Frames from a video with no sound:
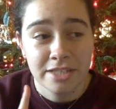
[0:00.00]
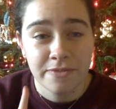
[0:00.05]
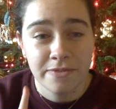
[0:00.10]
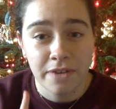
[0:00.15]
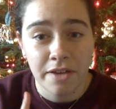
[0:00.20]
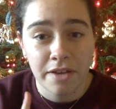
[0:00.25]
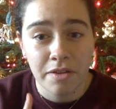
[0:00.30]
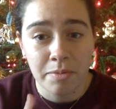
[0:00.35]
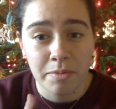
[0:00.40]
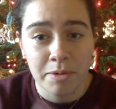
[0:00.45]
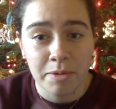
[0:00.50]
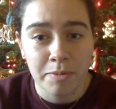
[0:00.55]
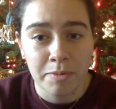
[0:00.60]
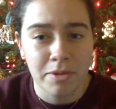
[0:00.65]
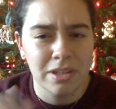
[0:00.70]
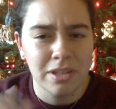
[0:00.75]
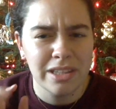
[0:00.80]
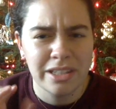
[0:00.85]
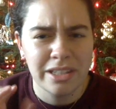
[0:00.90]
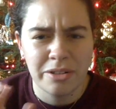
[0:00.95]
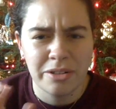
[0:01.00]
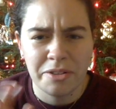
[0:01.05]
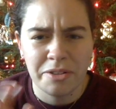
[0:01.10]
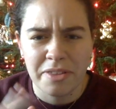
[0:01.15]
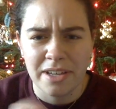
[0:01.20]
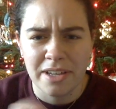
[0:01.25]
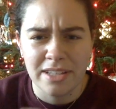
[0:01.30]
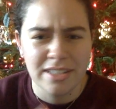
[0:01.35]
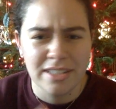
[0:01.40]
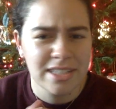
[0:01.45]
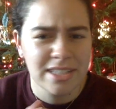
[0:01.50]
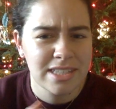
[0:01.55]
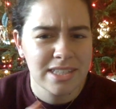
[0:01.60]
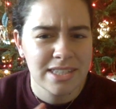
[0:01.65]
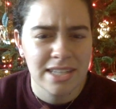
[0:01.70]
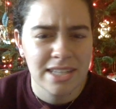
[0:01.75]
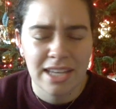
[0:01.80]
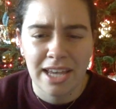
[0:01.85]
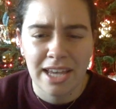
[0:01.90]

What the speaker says: for other people. Little things.